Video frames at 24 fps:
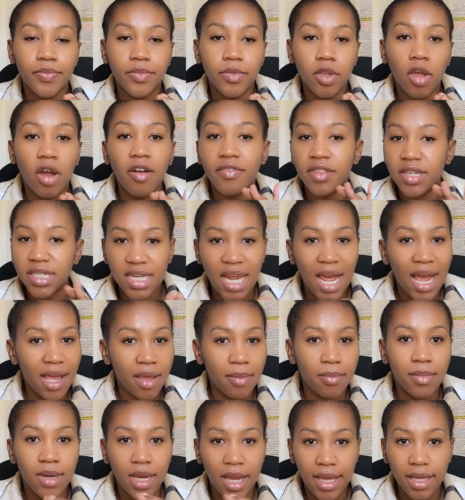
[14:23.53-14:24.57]
of the
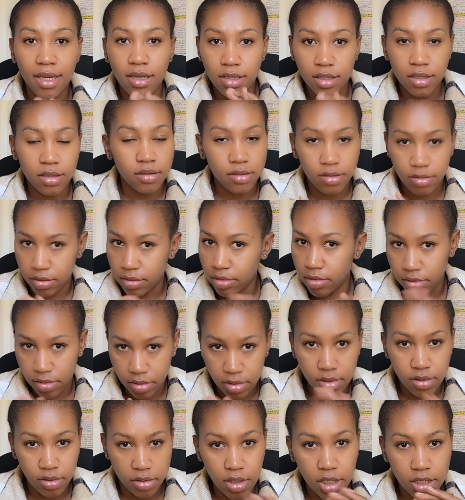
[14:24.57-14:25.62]
time. Like
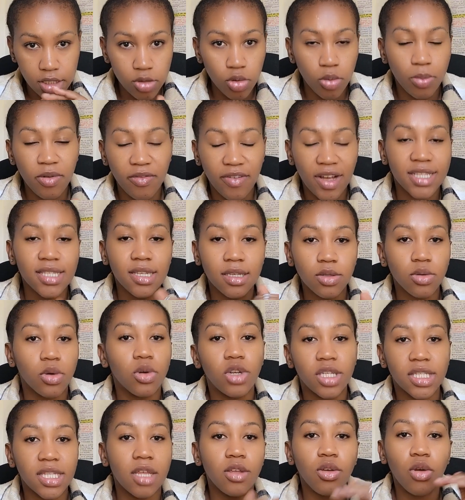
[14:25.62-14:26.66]
the supervisor is
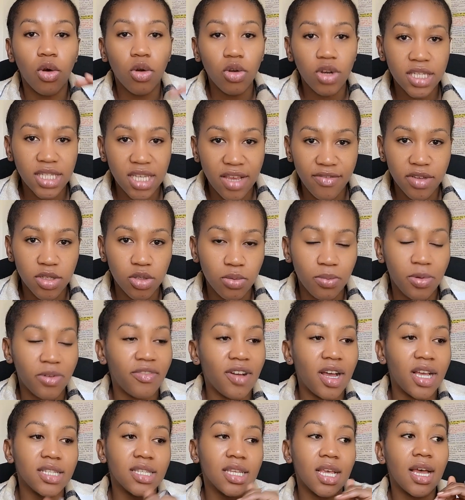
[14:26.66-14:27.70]
always there. You always have a
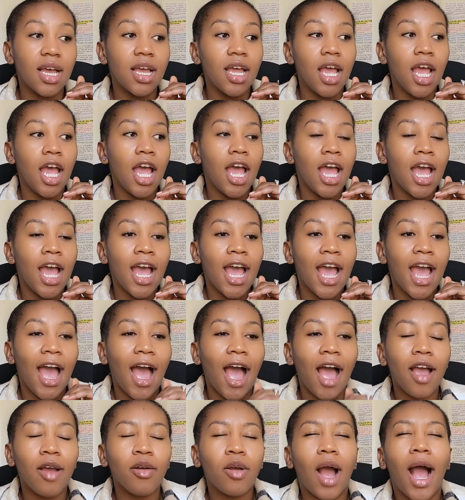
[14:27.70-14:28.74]
supervisor.
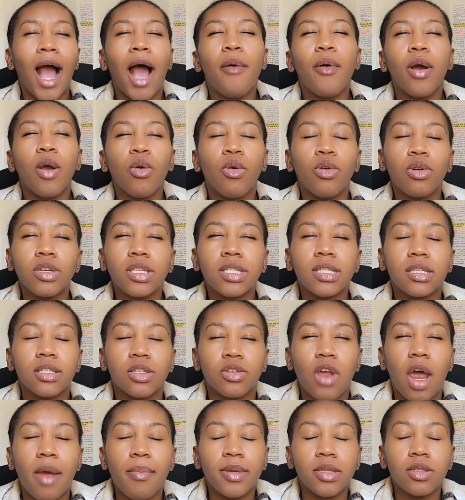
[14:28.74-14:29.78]
How I always
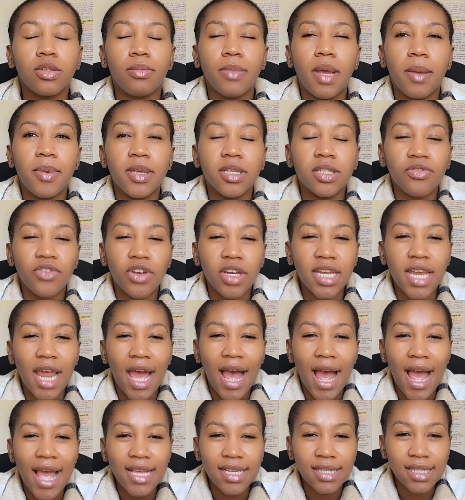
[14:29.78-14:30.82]
describe it to my best friend,
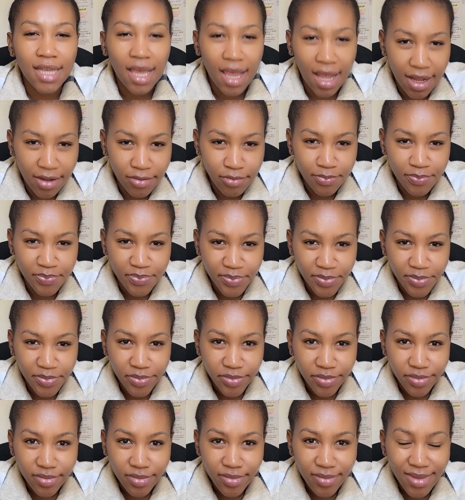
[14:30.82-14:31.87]
I say,
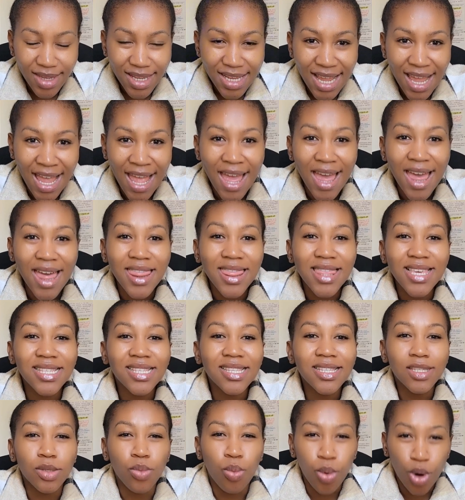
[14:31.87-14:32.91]
this
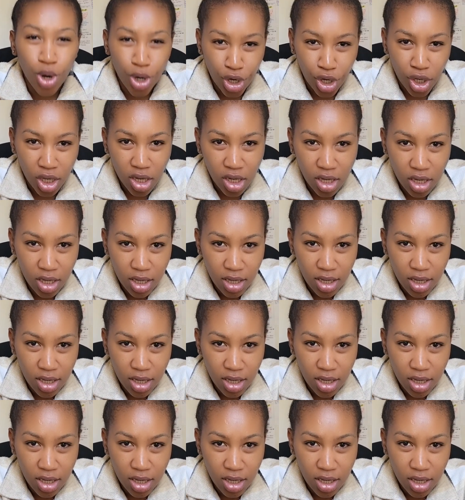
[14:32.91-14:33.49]
is work,